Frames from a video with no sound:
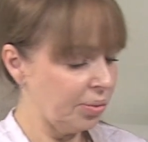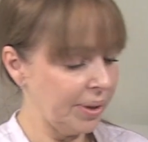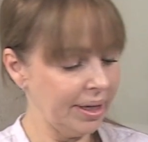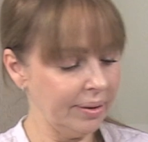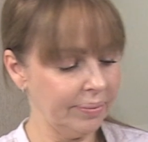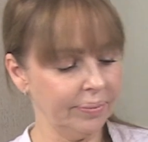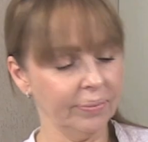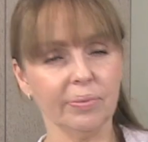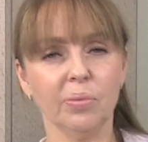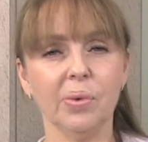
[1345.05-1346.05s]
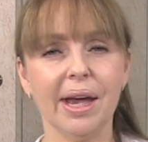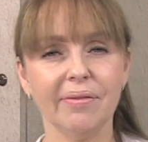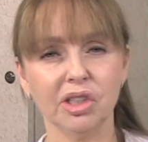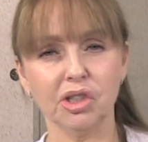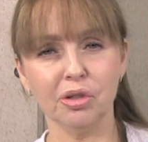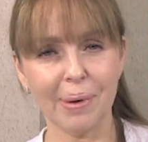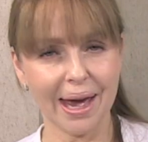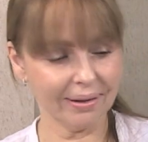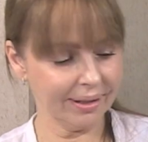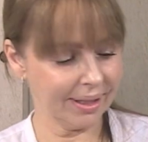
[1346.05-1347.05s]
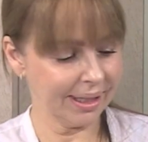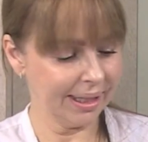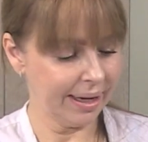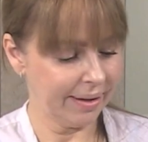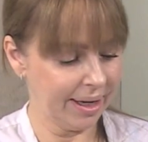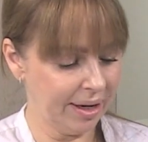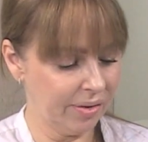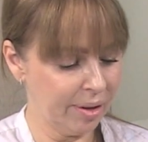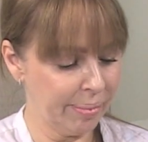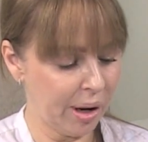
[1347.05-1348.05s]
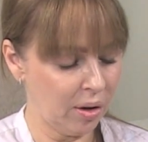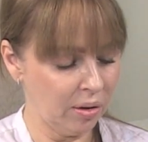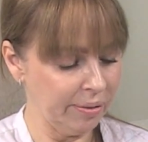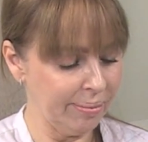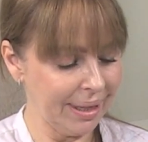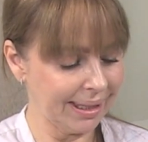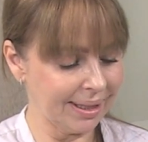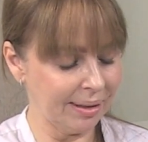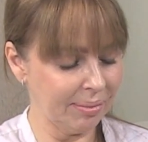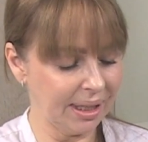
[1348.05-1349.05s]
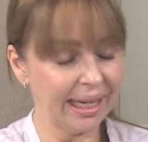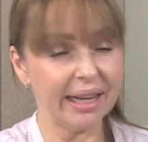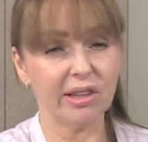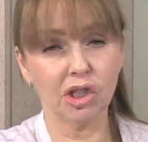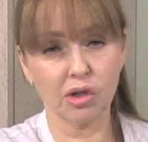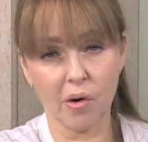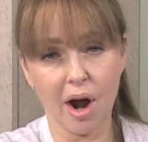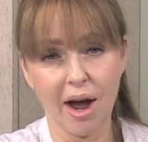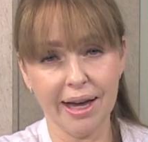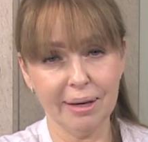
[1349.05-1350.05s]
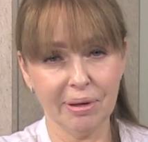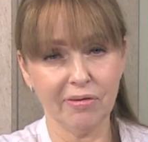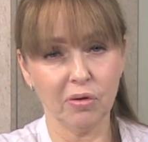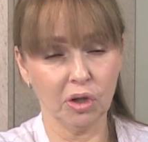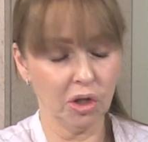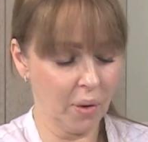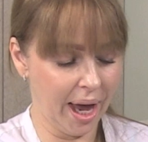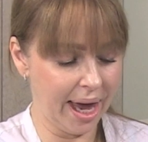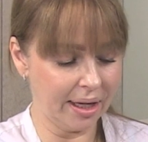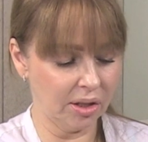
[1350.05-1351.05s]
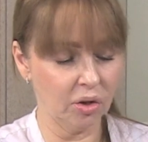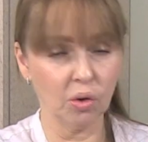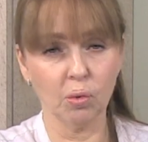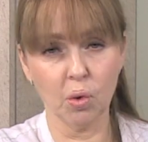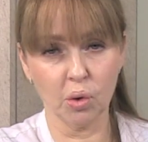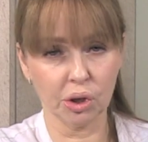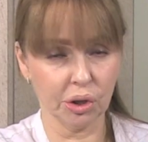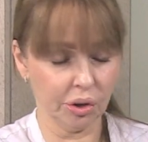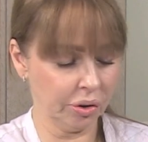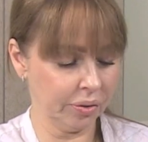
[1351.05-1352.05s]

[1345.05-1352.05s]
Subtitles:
we have the two powders together here in the bowl. Mix them together dry before you add the water.